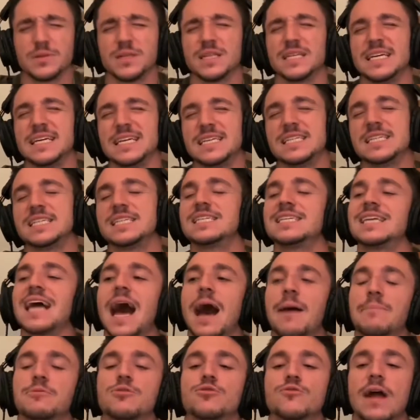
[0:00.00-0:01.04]
please
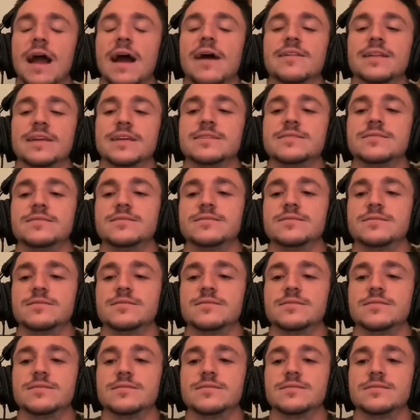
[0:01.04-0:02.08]
stop growling.
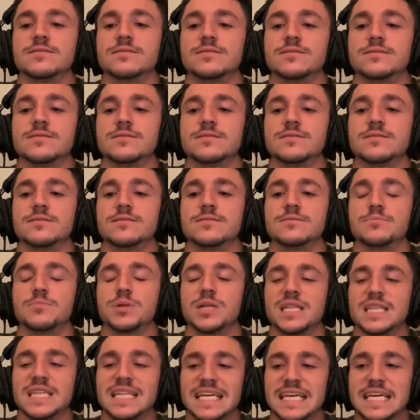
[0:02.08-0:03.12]

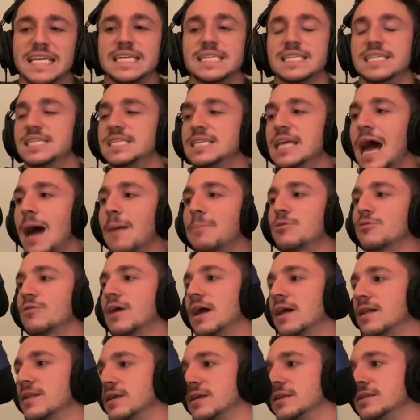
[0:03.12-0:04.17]
Please stop
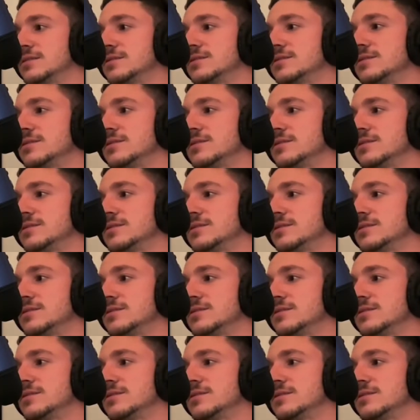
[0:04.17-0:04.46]
growling.